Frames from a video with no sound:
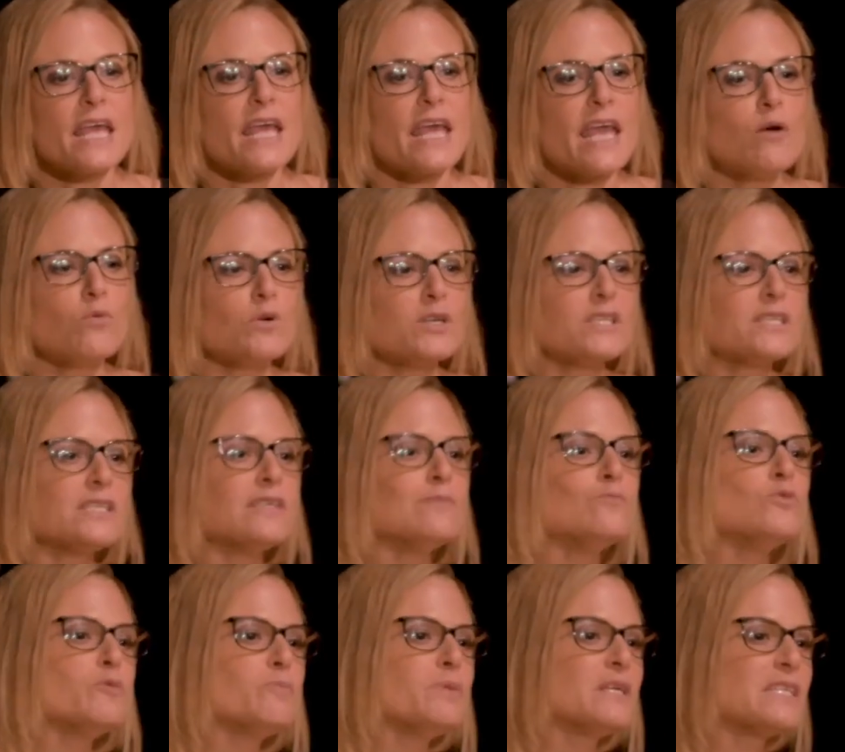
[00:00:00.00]
And we're
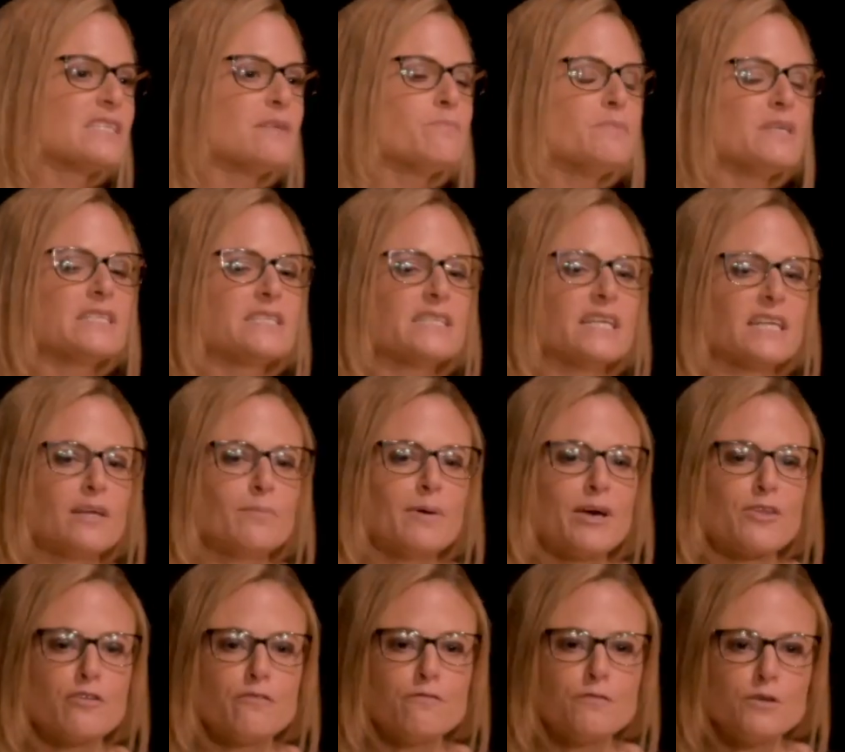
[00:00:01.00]
somewhat pessimistic
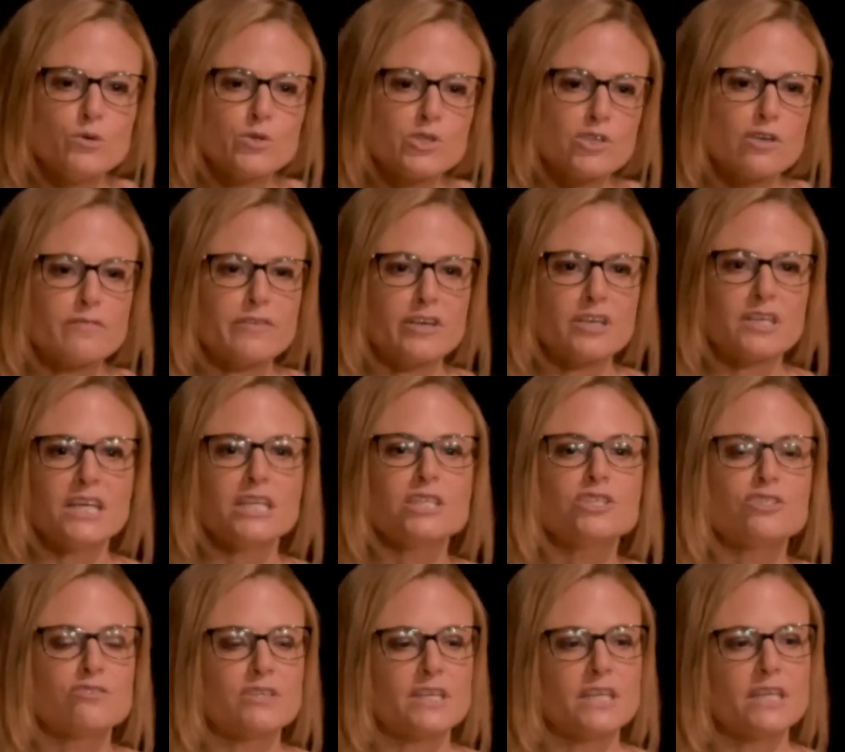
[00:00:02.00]
about the future of our
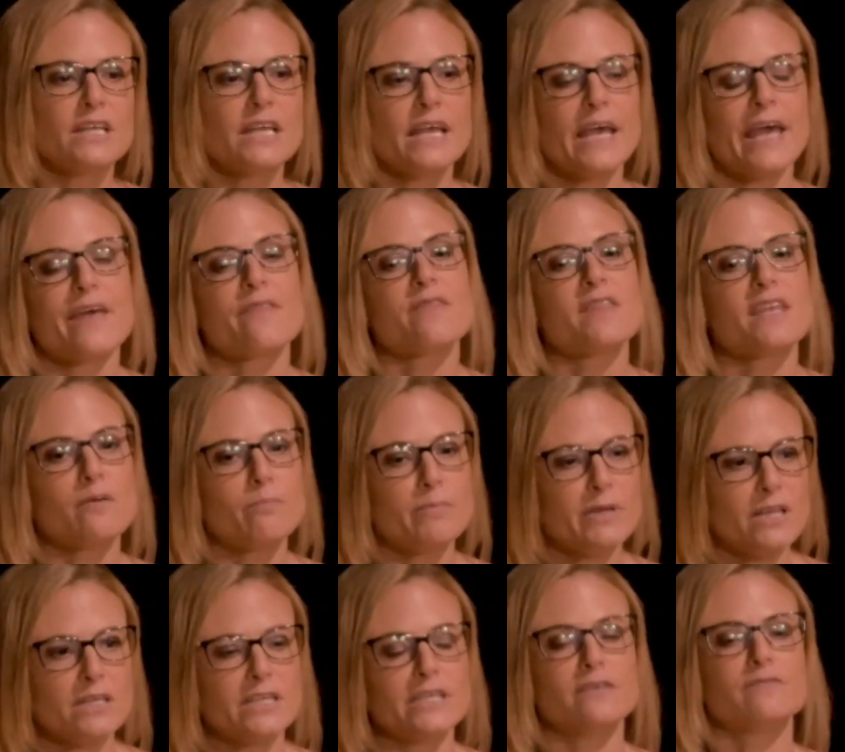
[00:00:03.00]
country and the
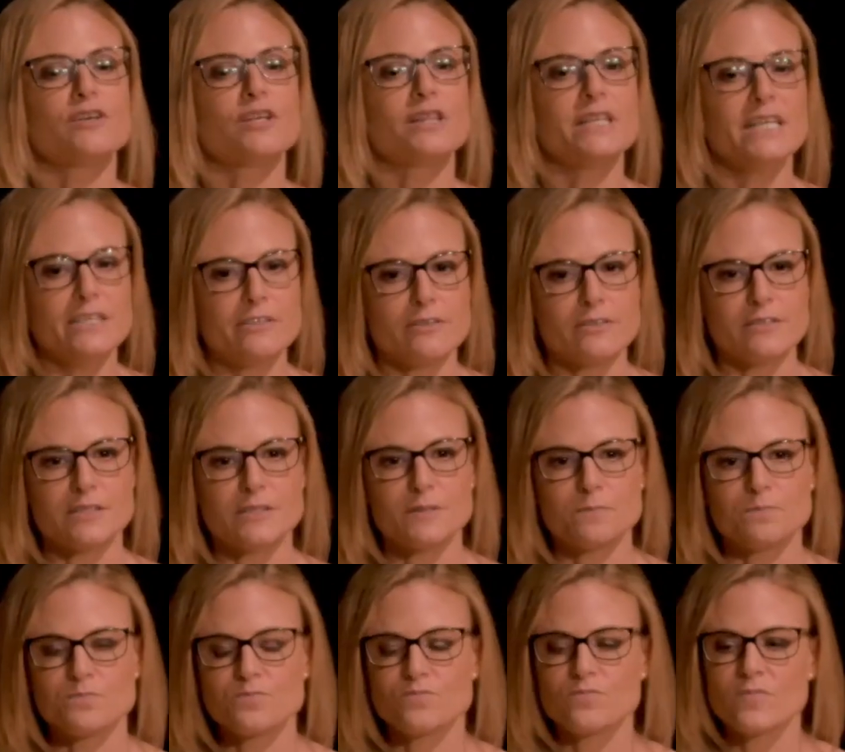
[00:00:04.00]
ability of our leaders.
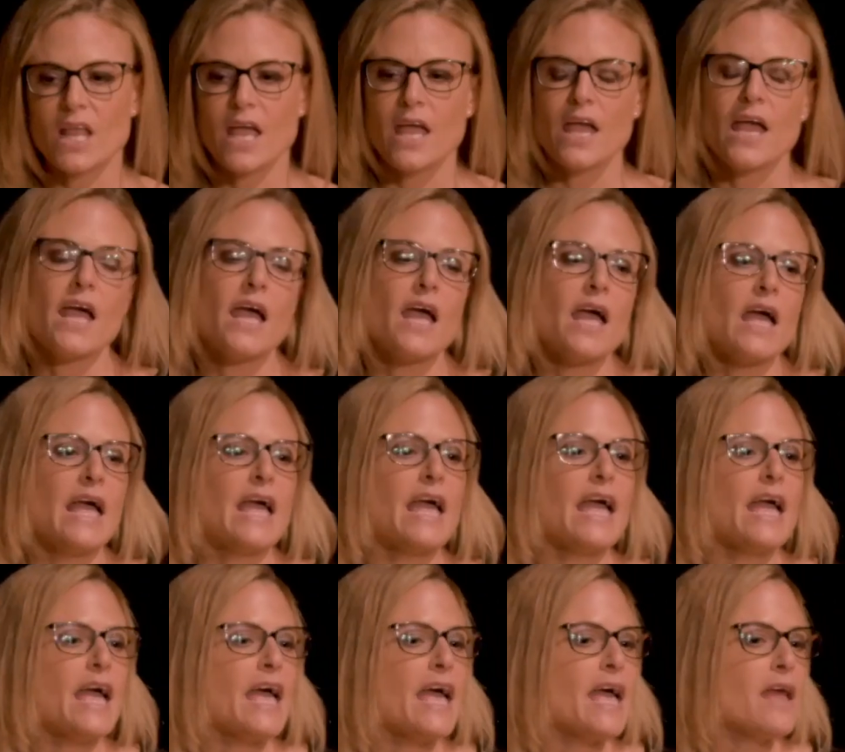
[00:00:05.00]

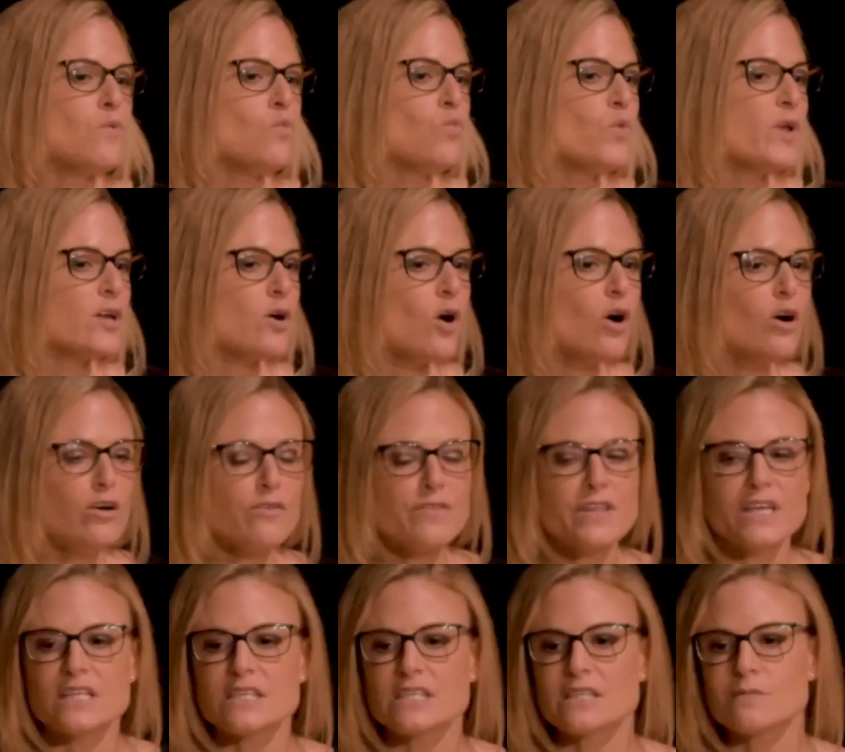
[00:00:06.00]
And we call
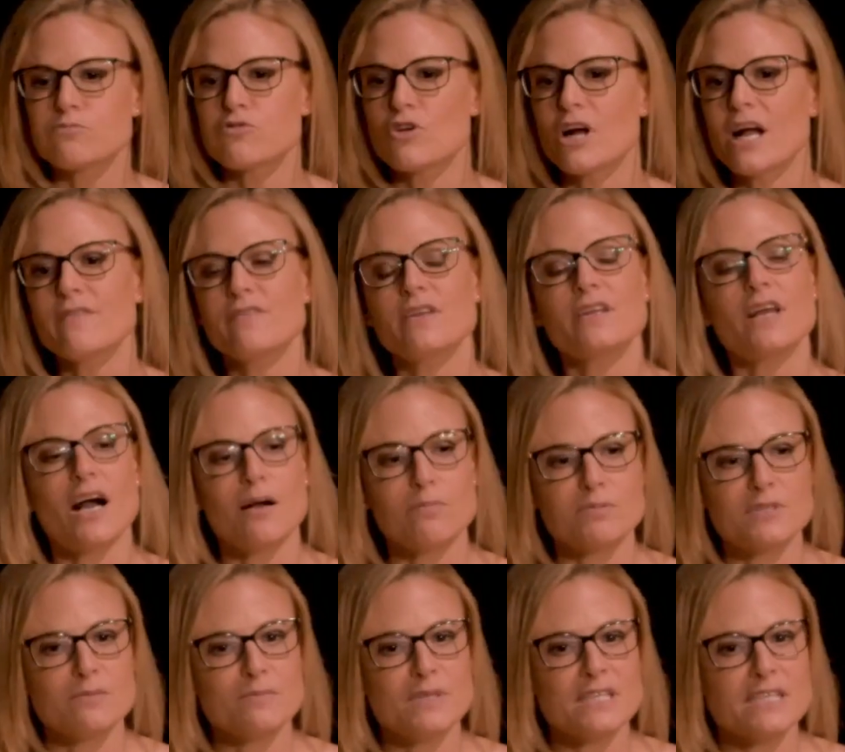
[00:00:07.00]
this private
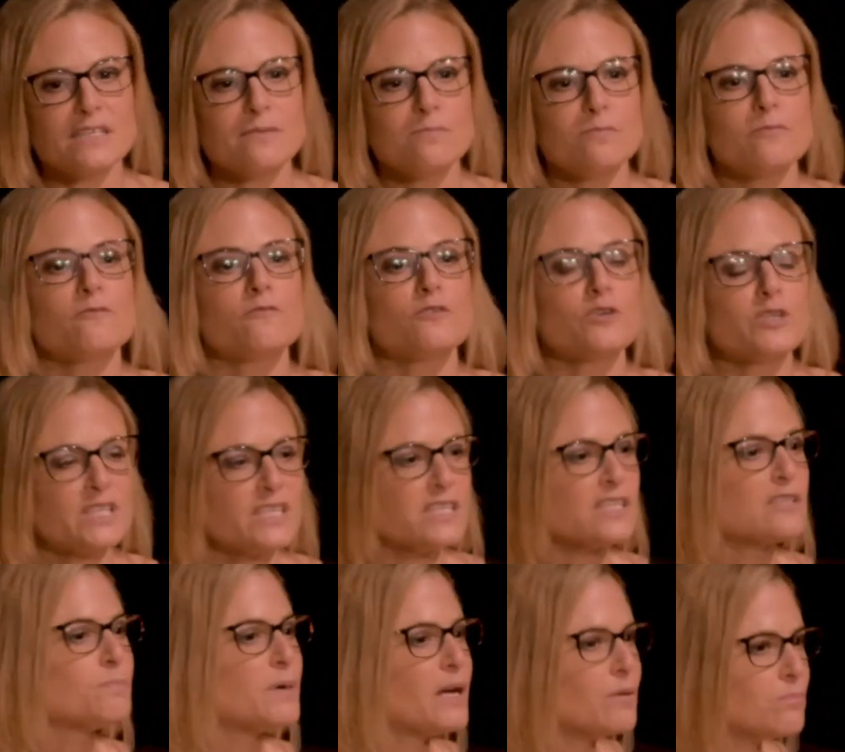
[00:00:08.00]
optimism
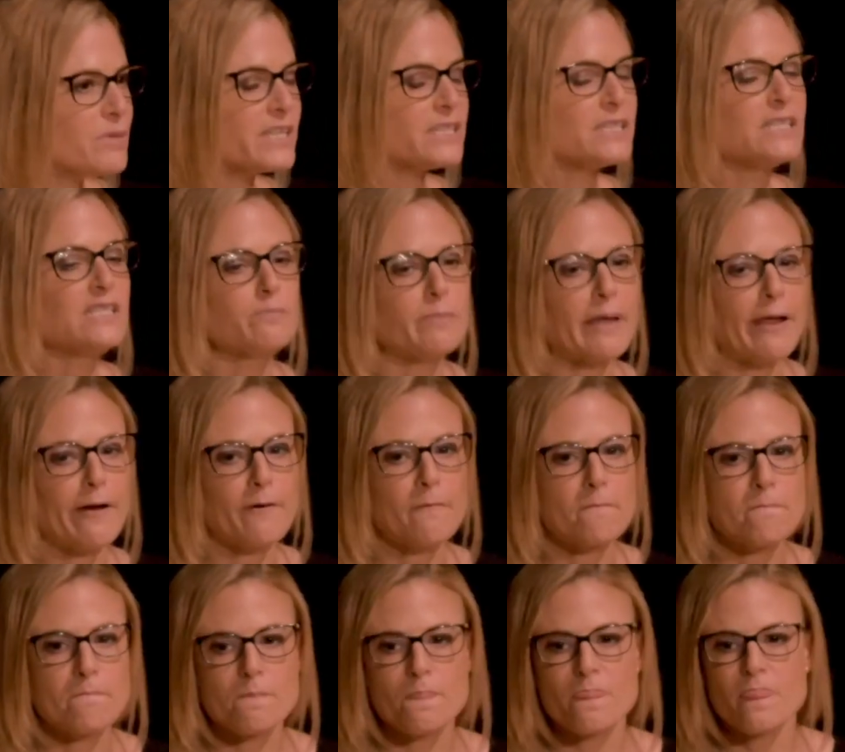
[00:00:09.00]
versus public despair.
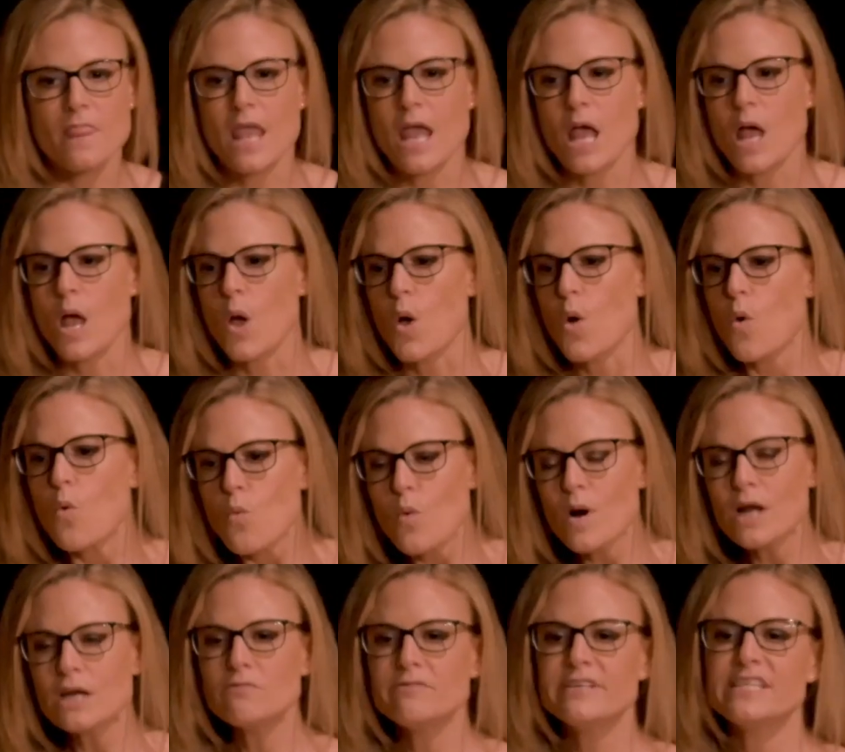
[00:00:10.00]

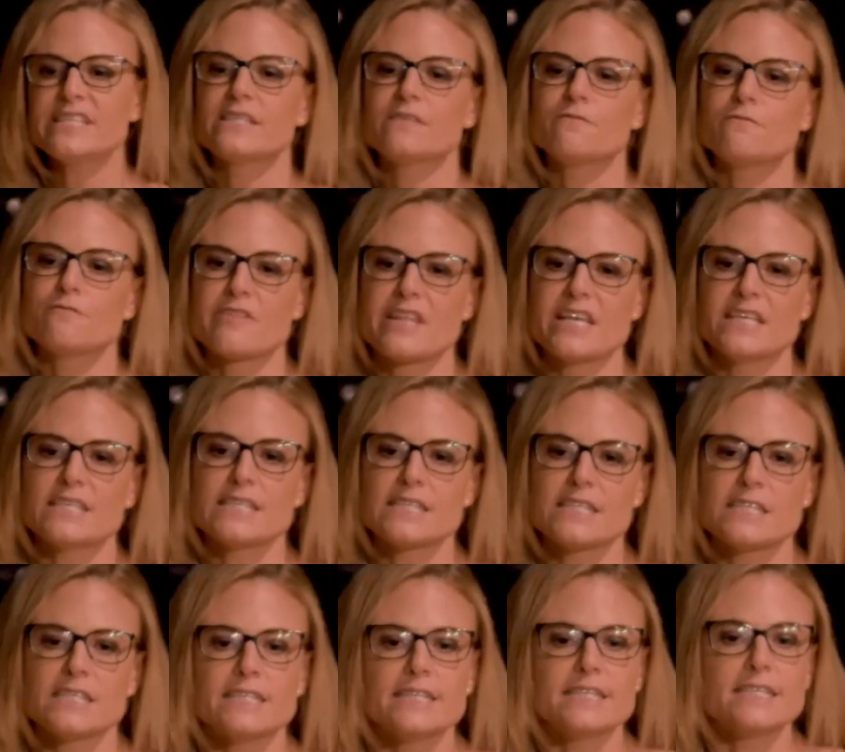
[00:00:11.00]
One reason for
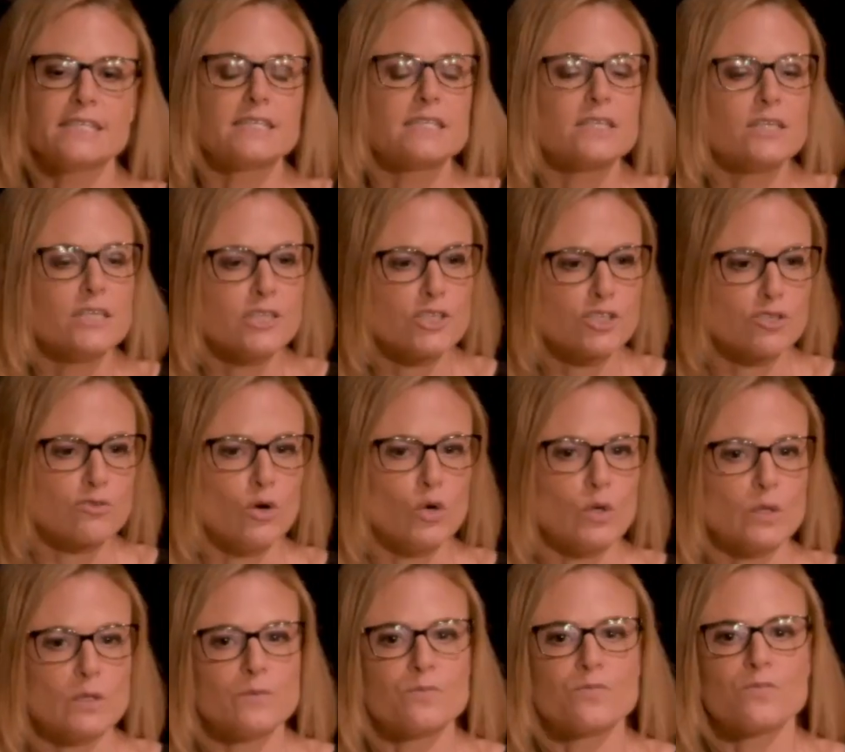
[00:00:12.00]
this is
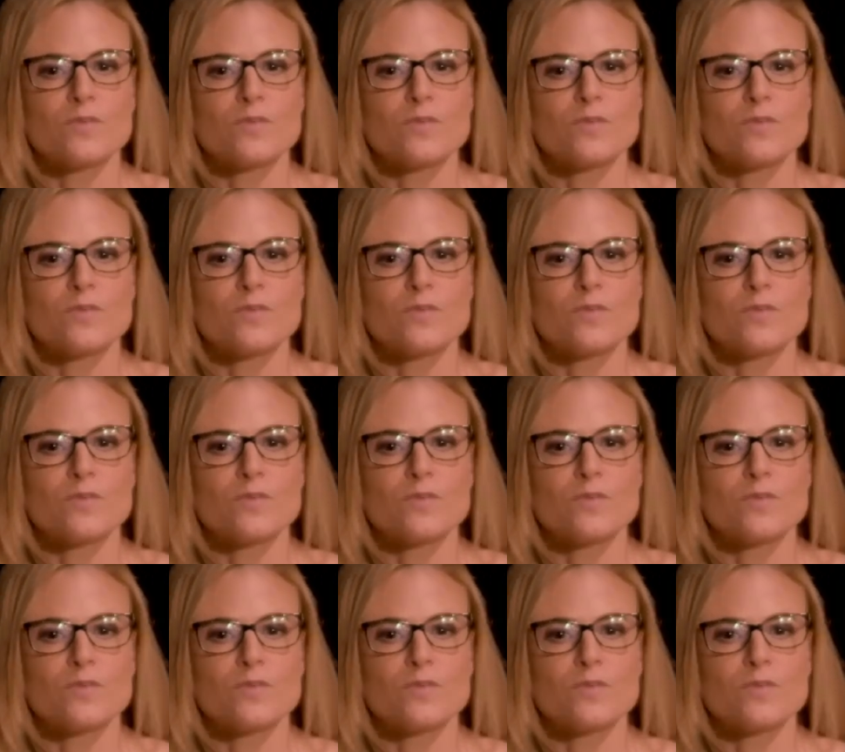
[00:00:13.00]
control.